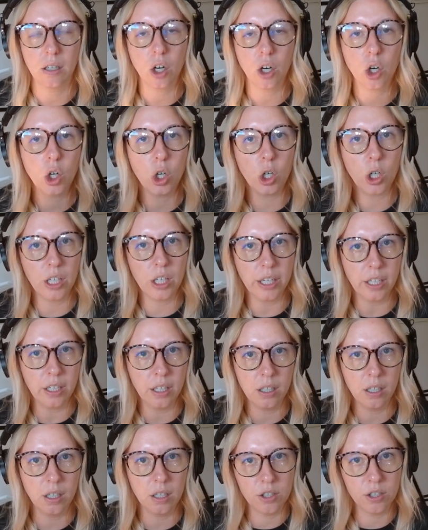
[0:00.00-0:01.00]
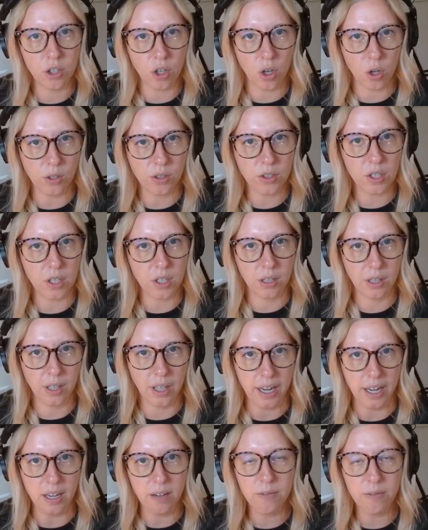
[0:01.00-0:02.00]
early adult
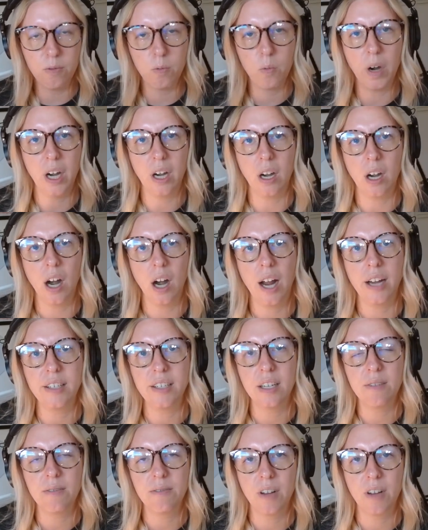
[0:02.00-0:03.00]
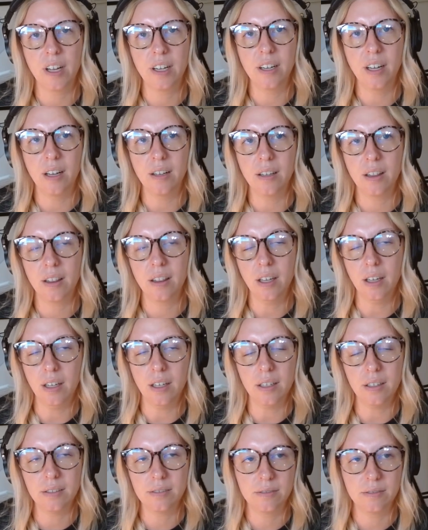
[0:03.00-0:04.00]
life where I did find out
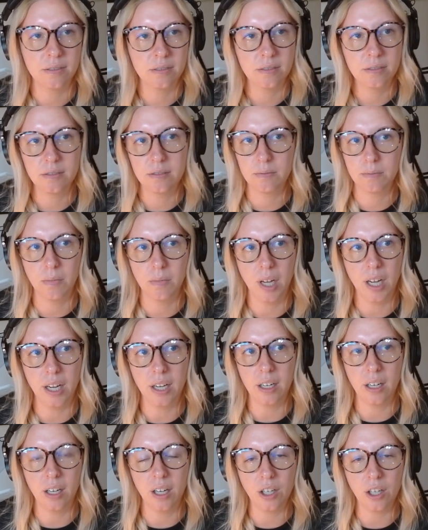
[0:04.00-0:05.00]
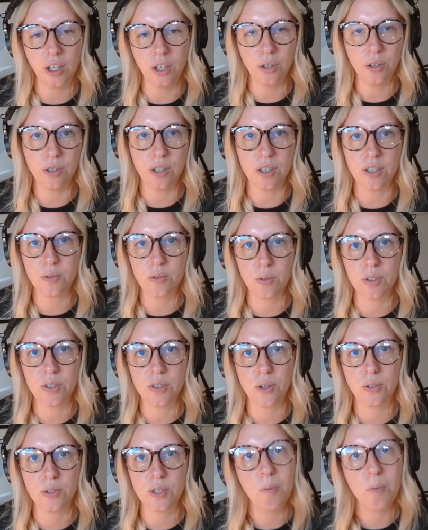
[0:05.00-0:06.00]
that my uterus was
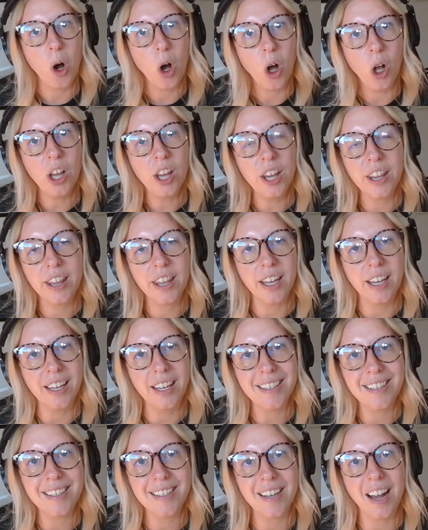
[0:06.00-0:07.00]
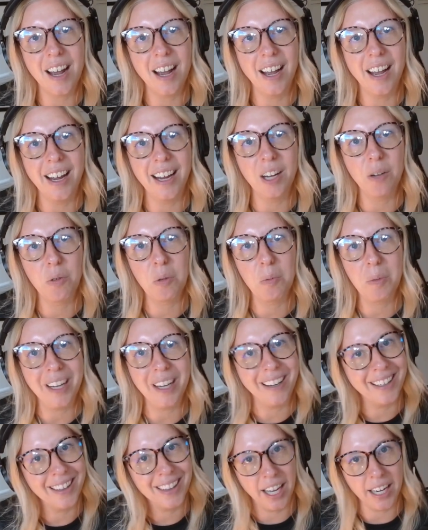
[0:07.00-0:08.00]
so small that it would be
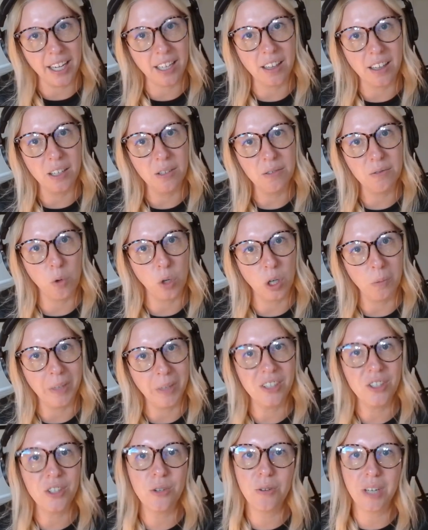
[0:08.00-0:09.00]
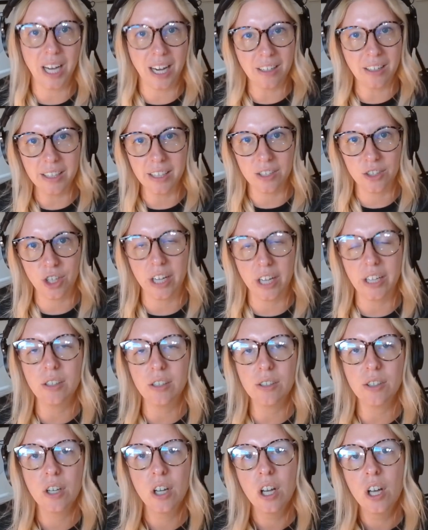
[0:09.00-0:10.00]
unlikely for me to carry a
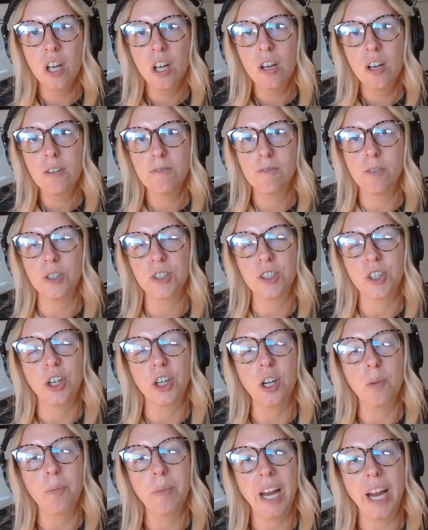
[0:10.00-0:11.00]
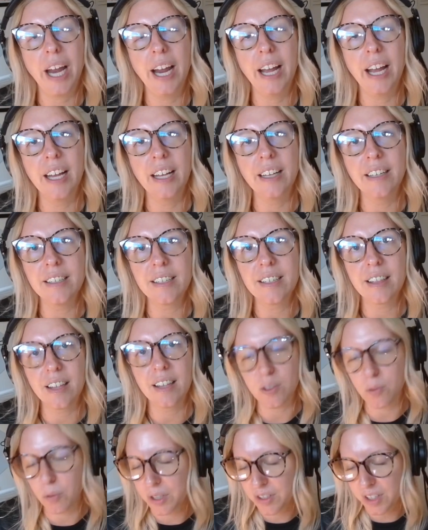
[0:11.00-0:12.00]
child full term. And
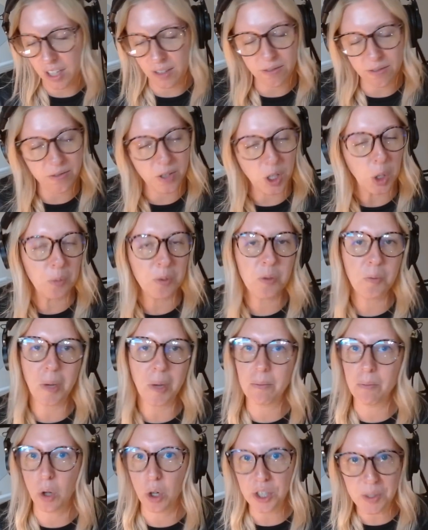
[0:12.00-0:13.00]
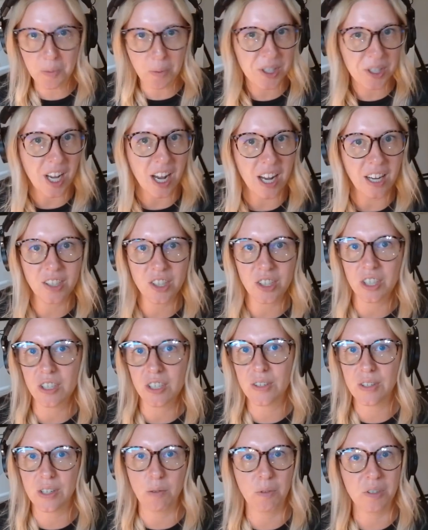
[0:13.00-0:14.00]
this was confirmed by multiple
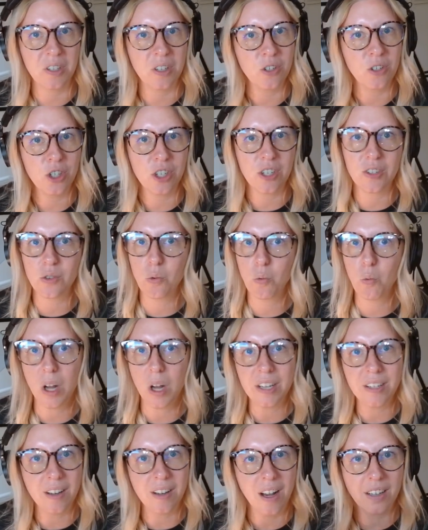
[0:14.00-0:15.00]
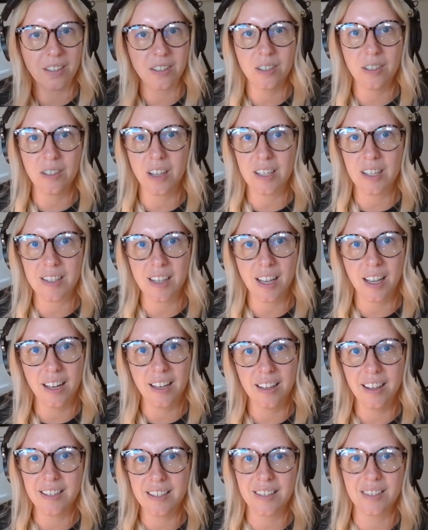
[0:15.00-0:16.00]
doctors. It wasn't just one doctor that
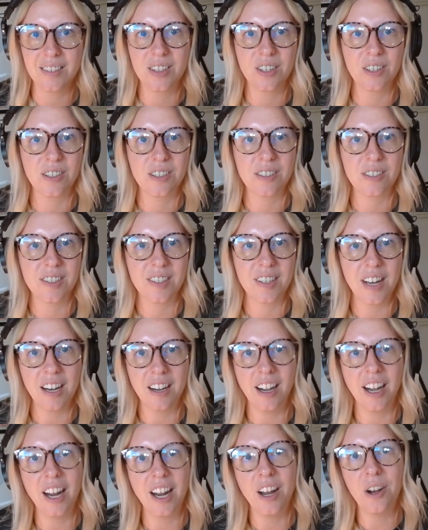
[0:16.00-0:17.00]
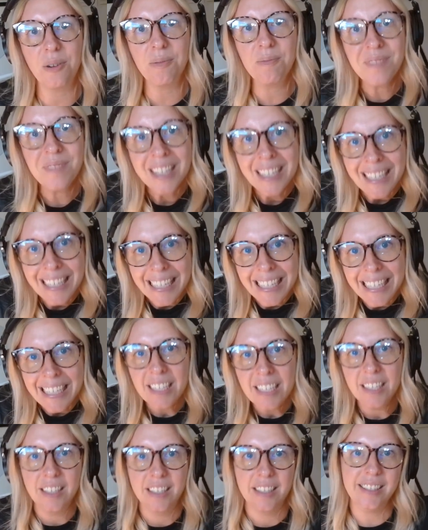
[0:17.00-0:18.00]
said, this is your scenario.
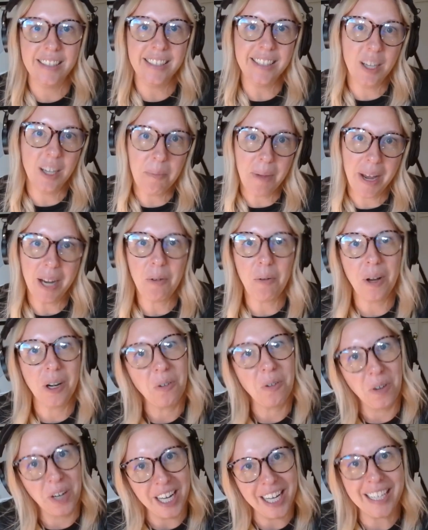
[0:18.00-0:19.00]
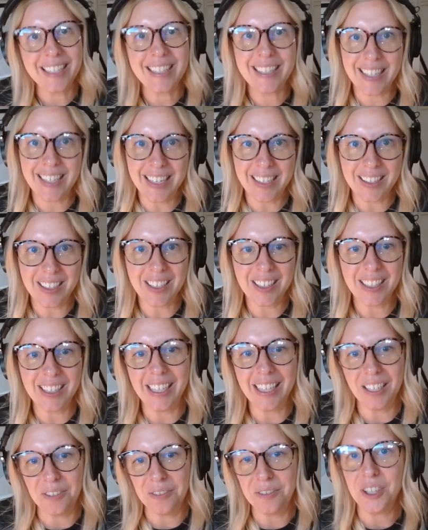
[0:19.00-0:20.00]
You might want to reconsider
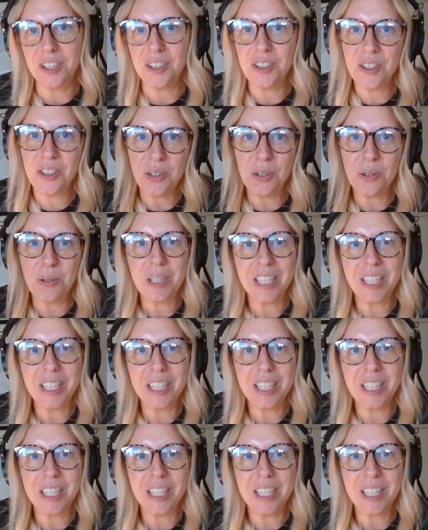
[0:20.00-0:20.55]
if you do